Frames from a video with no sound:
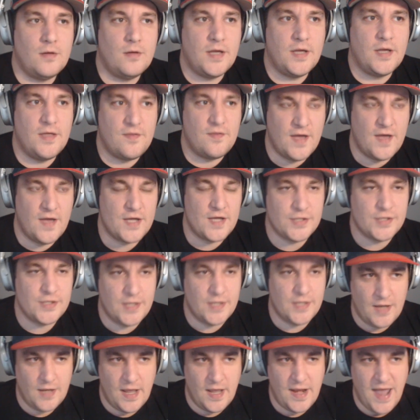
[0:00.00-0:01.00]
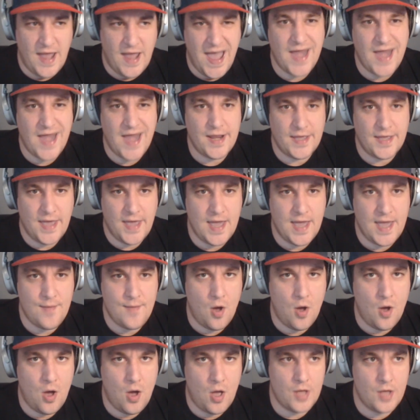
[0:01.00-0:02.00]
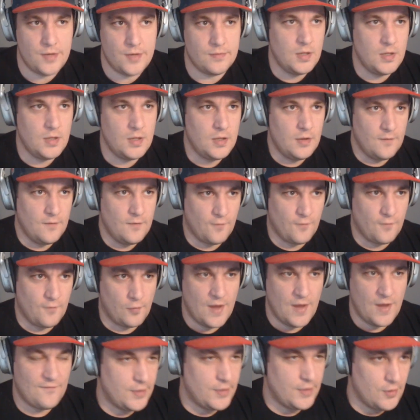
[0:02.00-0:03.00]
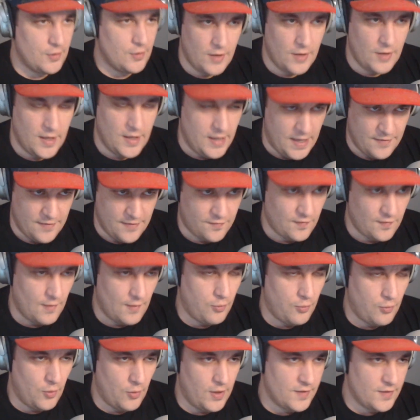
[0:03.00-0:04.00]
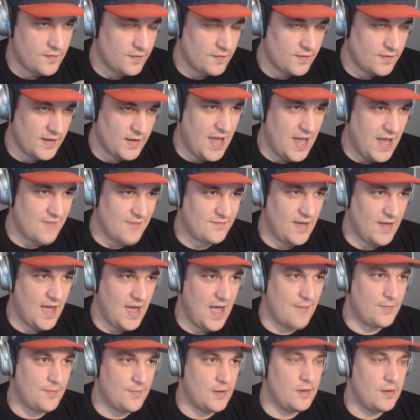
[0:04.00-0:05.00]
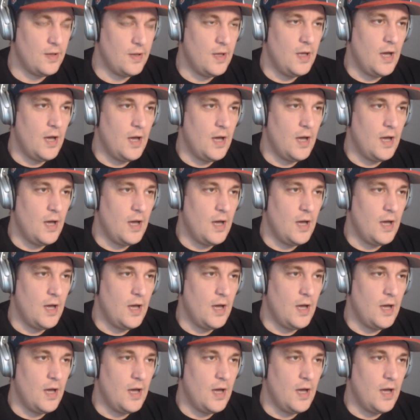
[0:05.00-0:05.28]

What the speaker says: a concession and add a game on for revenue at some point. It's just going to have to happen.